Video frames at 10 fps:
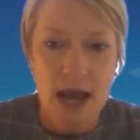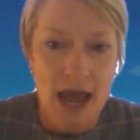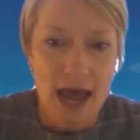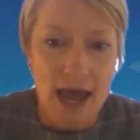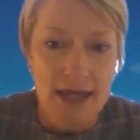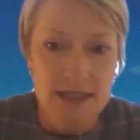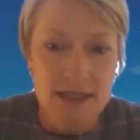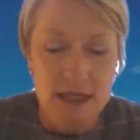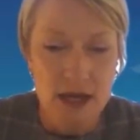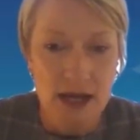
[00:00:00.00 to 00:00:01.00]
And
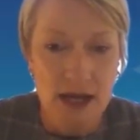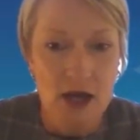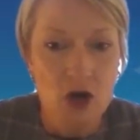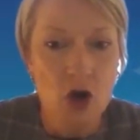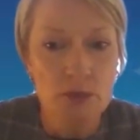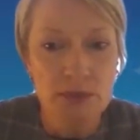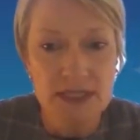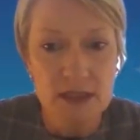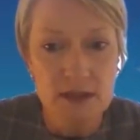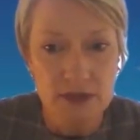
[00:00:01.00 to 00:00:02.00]
an
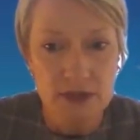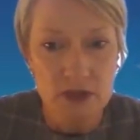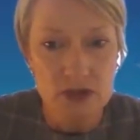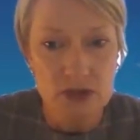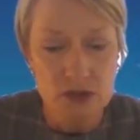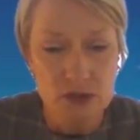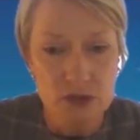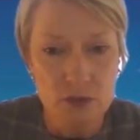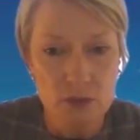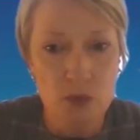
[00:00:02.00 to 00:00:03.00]
OPT302